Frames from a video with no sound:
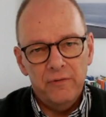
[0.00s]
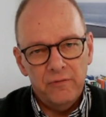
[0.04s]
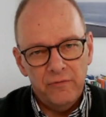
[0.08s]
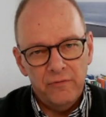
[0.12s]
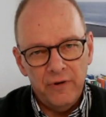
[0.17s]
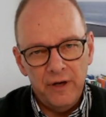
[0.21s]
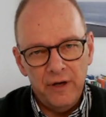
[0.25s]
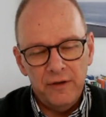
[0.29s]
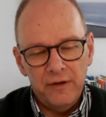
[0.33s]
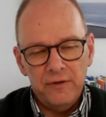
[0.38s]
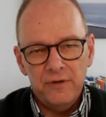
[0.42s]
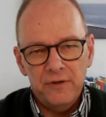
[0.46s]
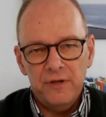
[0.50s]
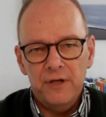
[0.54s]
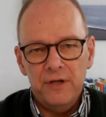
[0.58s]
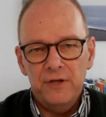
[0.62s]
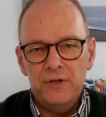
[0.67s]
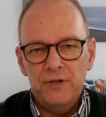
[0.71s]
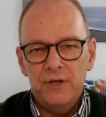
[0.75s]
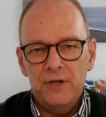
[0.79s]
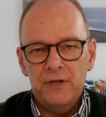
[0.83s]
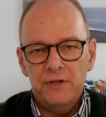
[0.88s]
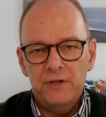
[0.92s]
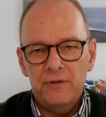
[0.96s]
Great
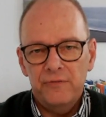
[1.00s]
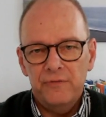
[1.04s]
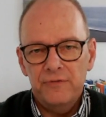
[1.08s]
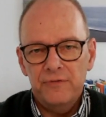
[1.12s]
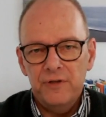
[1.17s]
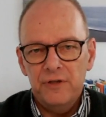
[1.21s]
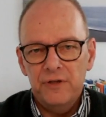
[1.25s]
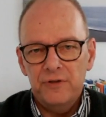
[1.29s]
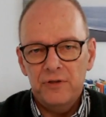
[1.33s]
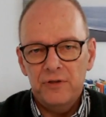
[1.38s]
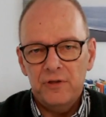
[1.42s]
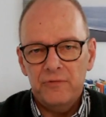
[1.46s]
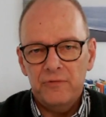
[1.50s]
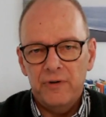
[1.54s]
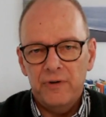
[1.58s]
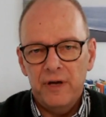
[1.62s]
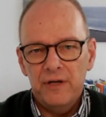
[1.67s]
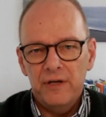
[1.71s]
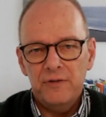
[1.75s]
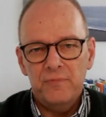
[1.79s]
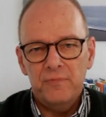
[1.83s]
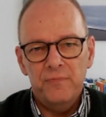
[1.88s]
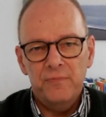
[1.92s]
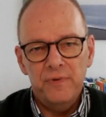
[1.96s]
teachings of Jesus
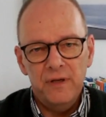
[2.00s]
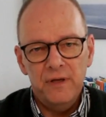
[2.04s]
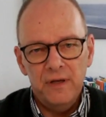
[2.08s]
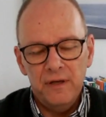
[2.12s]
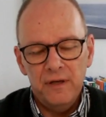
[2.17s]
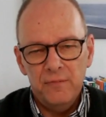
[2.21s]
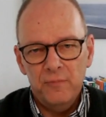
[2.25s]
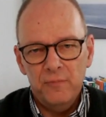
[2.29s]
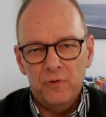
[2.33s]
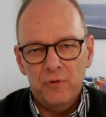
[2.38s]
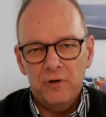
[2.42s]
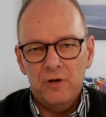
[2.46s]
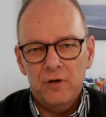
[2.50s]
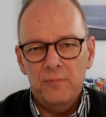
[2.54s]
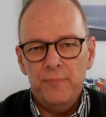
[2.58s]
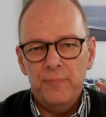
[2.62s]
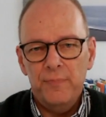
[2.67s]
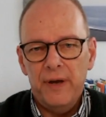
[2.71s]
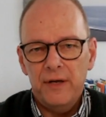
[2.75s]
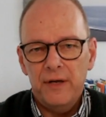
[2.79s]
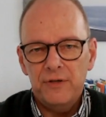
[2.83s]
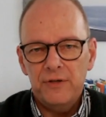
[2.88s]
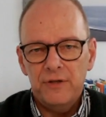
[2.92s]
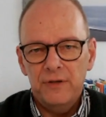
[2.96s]
Christ, being more
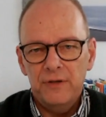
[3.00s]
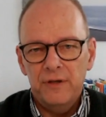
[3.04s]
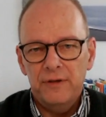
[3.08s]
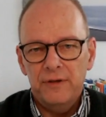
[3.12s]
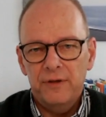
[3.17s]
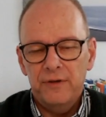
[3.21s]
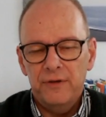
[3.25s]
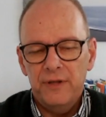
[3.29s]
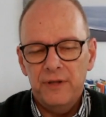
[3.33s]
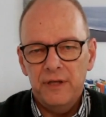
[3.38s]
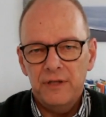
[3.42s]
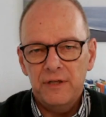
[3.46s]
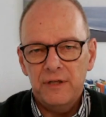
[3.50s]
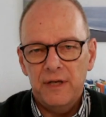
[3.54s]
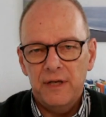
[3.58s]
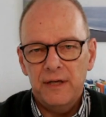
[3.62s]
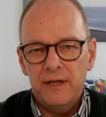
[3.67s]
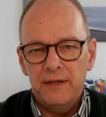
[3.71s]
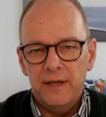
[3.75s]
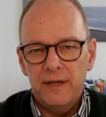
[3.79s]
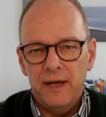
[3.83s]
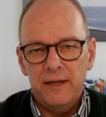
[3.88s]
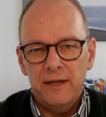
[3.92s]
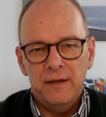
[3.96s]
compassionate and things
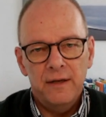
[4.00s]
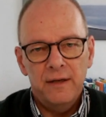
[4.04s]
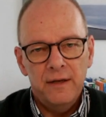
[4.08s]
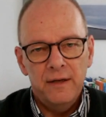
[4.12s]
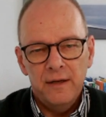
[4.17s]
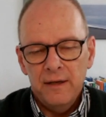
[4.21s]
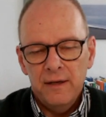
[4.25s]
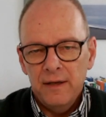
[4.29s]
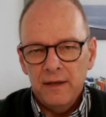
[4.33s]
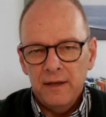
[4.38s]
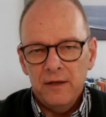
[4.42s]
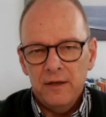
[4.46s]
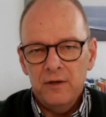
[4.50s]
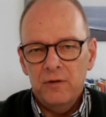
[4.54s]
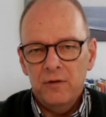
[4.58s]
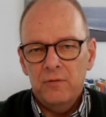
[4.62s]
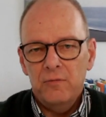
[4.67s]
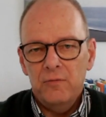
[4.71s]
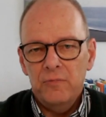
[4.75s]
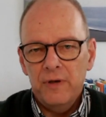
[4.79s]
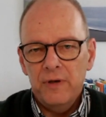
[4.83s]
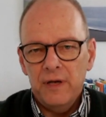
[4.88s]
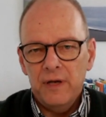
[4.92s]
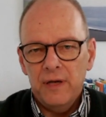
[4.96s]
like that.
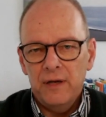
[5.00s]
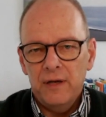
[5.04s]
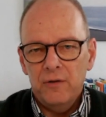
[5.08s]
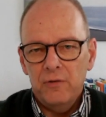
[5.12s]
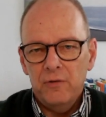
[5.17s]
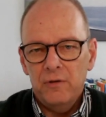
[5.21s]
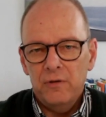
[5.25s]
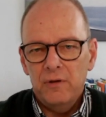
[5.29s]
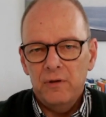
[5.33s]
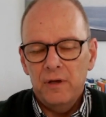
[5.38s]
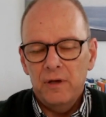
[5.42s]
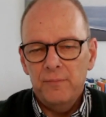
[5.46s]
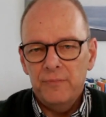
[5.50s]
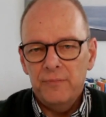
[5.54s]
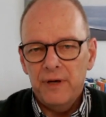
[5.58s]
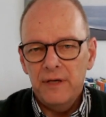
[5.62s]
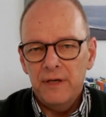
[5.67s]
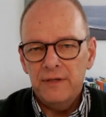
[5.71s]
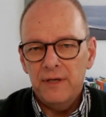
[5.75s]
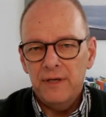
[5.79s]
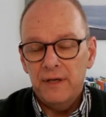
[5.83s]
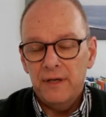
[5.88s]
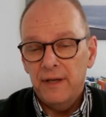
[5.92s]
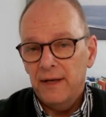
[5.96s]
We can all
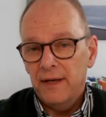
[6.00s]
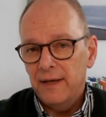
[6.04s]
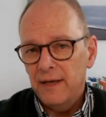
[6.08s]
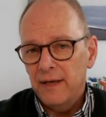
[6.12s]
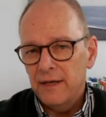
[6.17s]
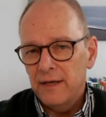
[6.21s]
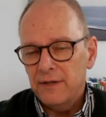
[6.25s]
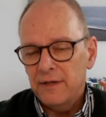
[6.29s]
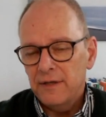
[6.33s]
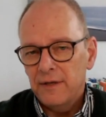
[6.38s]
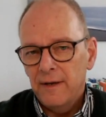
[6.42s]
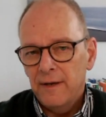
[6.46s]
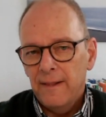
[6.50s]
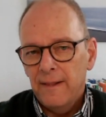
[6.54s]
embrace that, I guess.